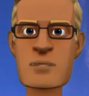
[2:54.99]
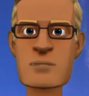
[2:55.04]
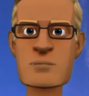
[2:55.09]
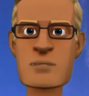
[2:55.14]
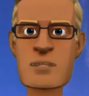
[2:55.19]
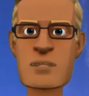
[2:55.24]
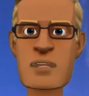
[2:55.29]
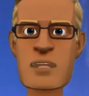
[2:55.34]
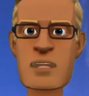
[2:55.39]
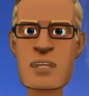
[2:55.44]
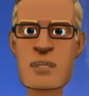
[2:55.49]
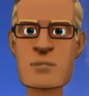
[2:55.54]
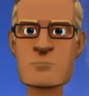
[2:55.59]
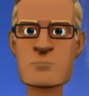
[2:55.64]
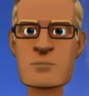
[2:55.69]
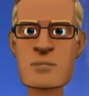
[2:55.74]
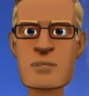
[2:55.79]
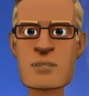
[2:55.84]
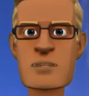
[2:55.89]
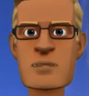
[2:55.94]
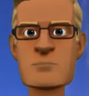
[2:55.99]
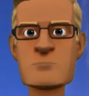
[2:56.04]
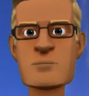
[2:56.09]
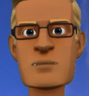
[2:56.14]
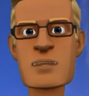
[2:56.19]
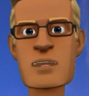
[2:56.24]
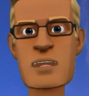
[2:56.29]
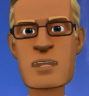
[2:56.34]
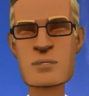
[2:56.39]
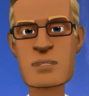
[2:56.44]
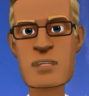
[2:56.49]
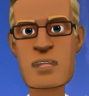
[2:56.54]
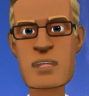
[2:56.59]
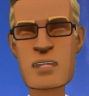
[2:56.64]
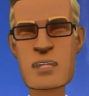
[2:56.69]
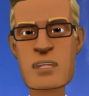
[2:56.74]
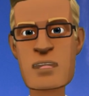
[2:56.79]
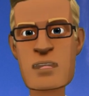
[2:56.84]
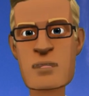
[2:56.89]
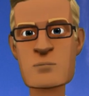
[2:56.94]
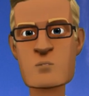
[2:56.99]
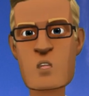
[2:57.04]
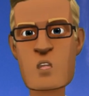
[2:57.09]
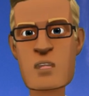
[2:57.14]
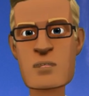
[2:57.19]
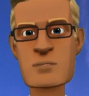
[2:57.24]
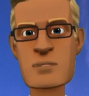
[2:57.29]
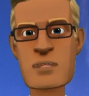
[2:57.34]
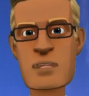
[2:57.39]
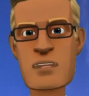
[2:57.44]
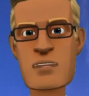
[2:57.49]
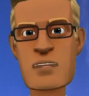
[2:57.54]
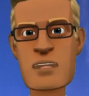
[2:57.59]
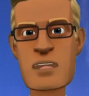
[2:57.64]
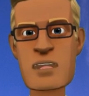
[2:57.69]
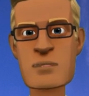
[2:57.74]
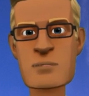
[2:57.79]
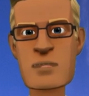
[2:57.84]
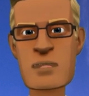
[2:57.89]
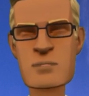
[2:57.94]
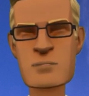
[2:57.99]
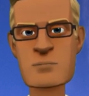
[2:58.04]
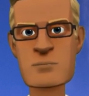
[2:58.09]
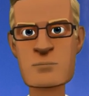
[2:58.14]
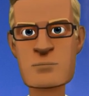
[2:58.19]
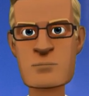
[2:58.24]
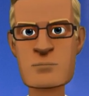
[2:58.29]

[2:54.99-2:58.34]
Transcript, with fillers: And sadly, because of this, many have lost their faith